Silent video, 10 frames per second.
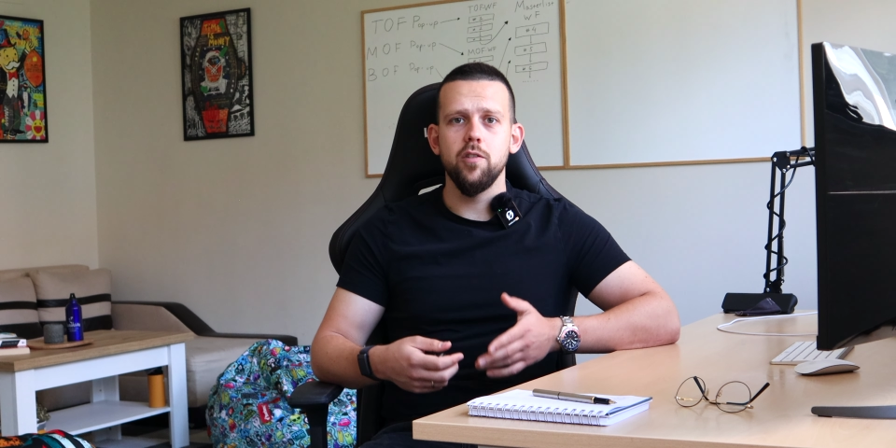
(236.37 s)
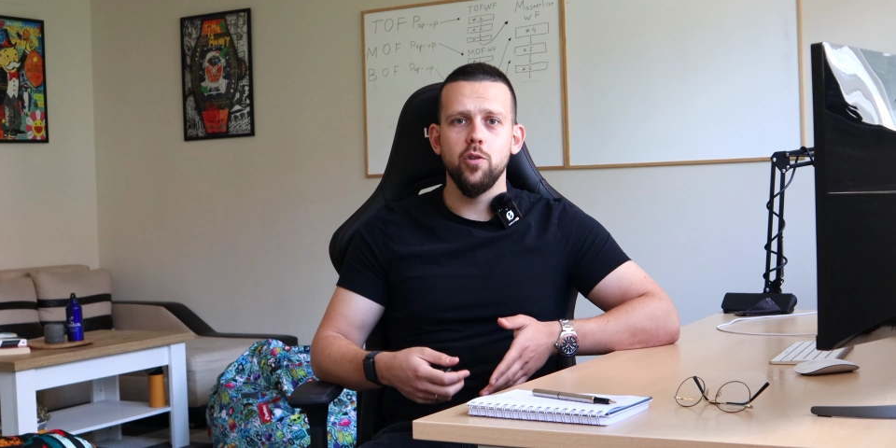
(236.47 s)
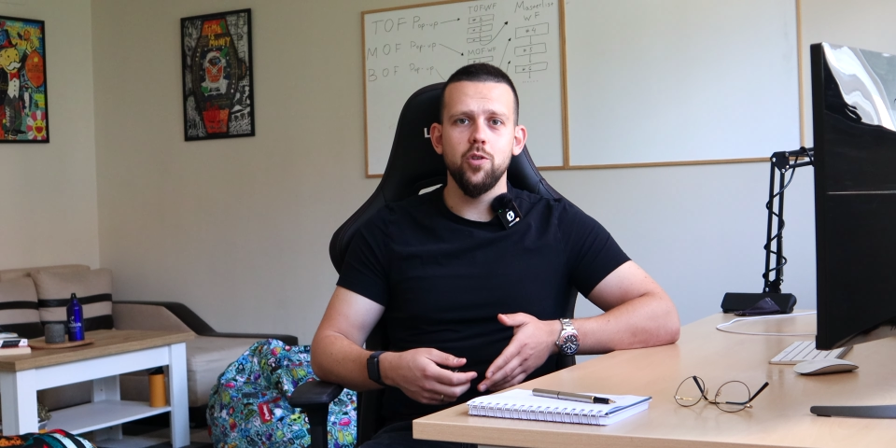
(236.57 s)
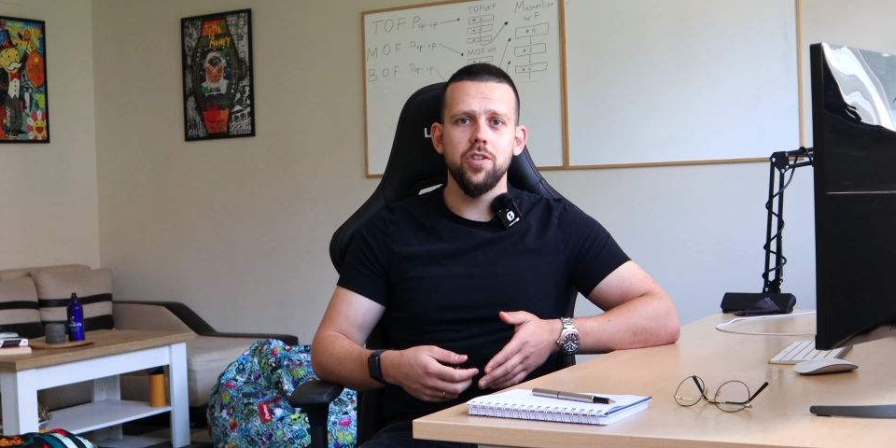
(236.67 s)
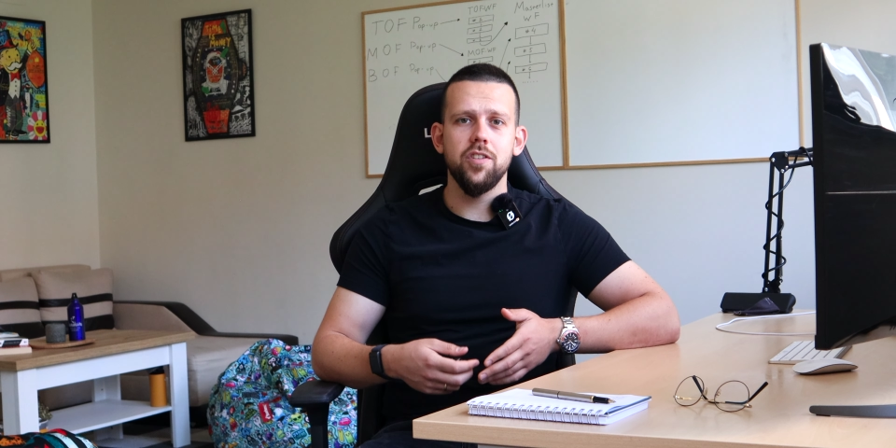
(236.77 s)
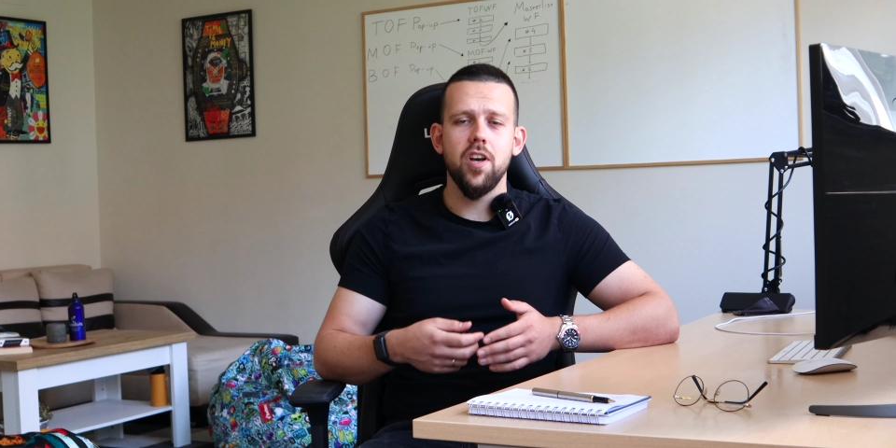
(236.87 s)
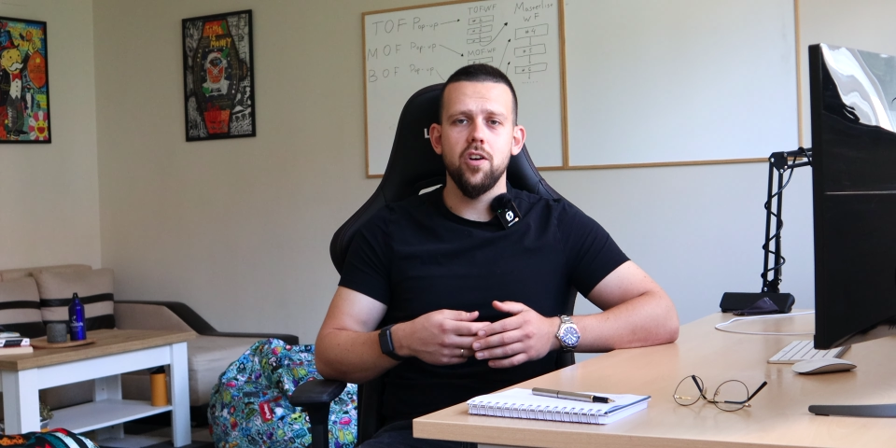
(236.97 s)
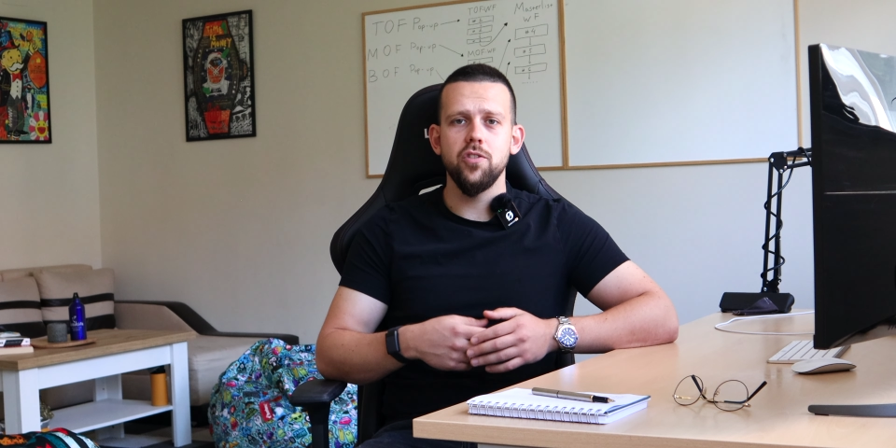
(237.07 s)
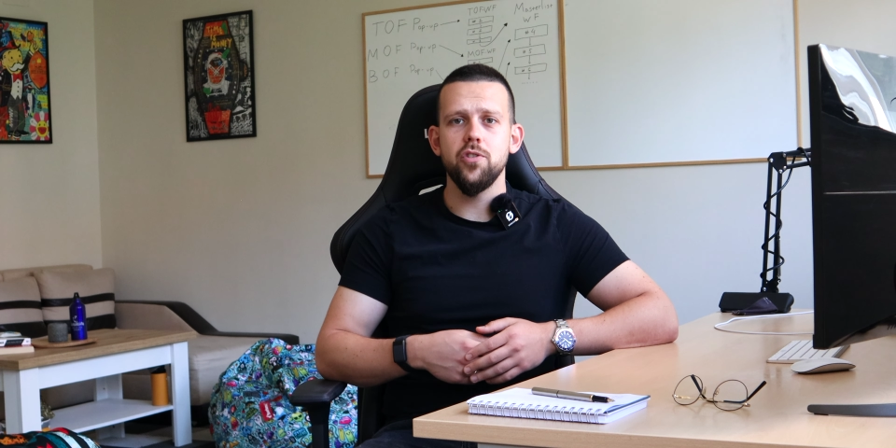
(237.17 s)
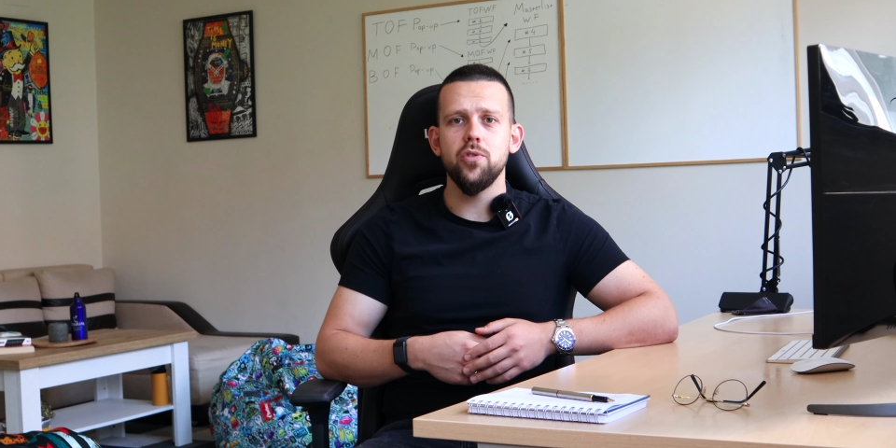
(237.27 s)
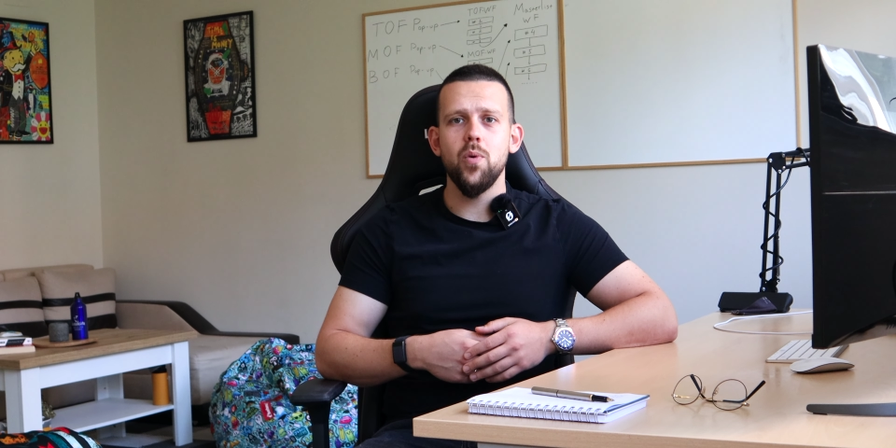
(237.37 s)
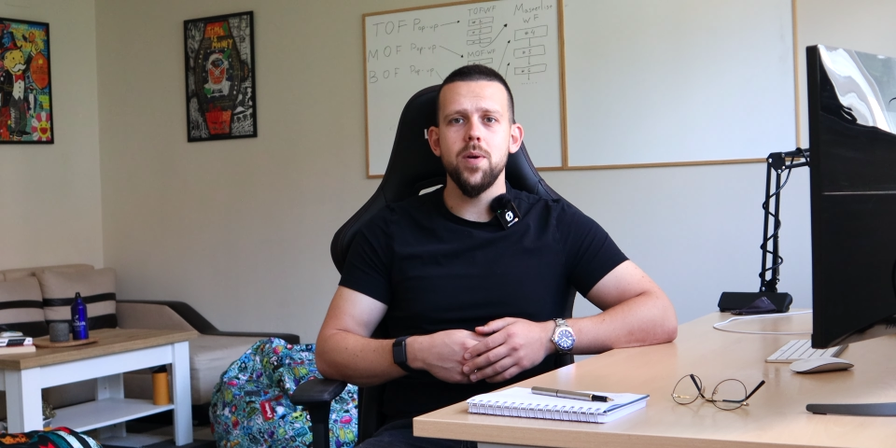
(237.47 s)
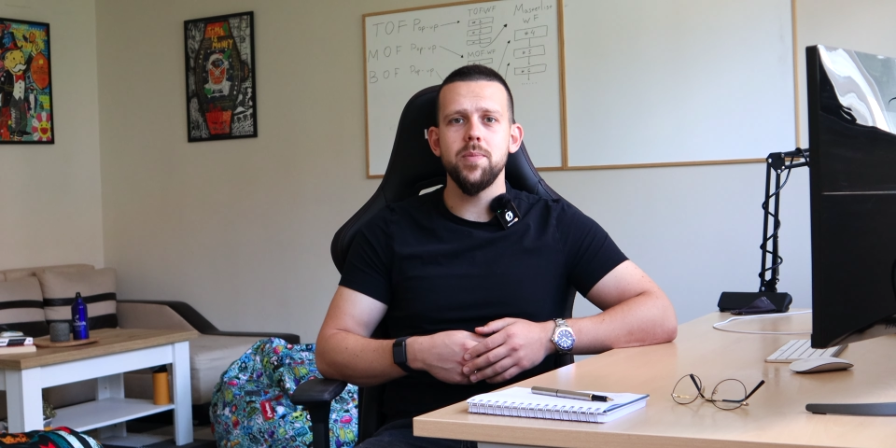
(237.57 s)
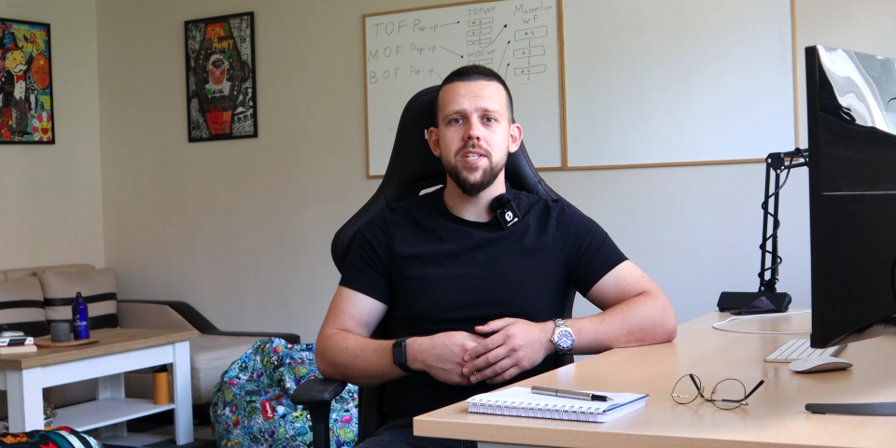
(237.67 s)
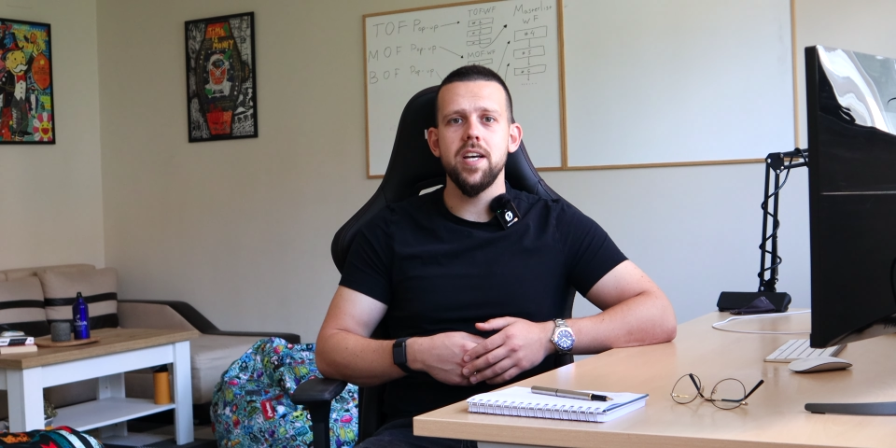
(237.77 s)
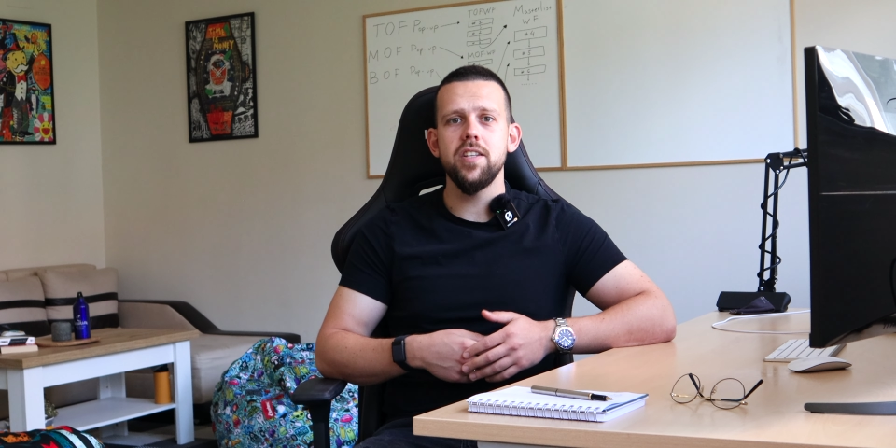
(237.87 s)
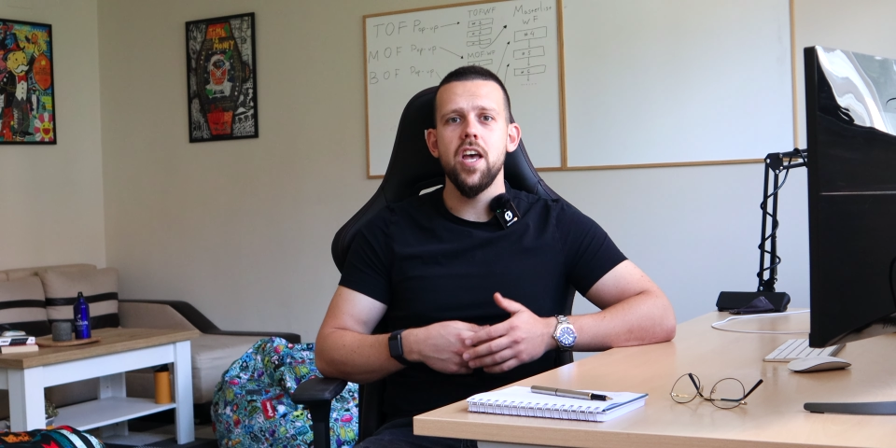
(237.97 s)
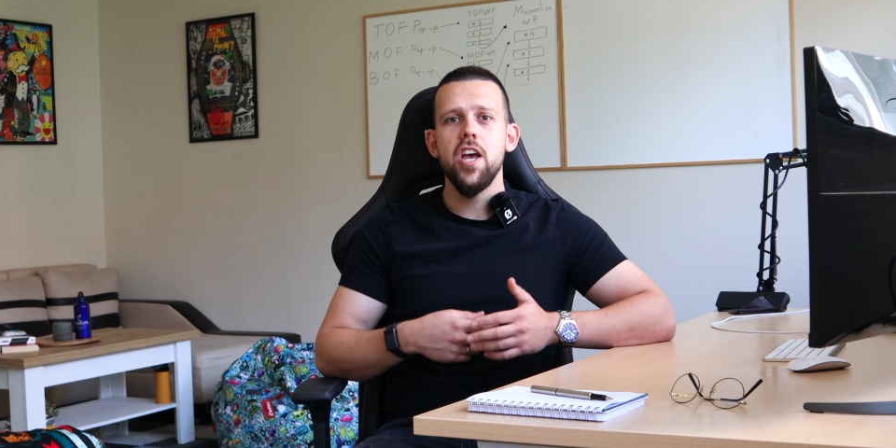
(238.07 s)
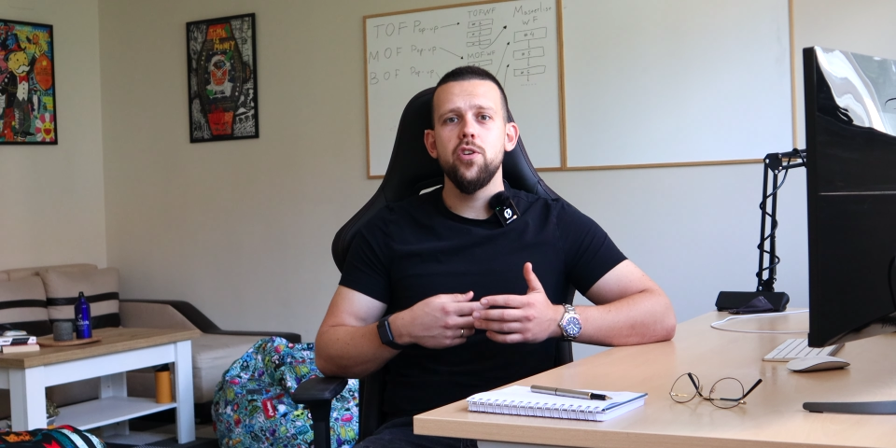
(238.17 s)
looked on your website,